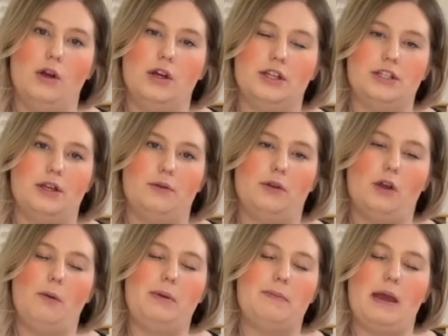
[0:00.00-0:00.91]
So
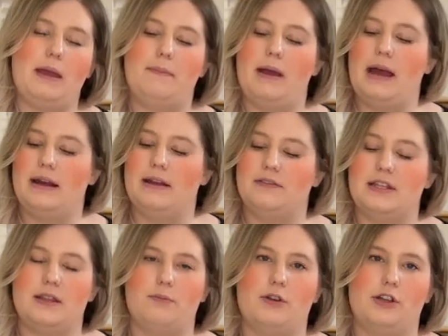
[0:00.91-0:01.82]
copy paper, and I've set
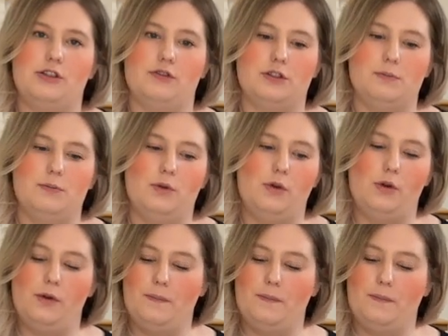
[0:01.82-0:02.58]
the pressure as more.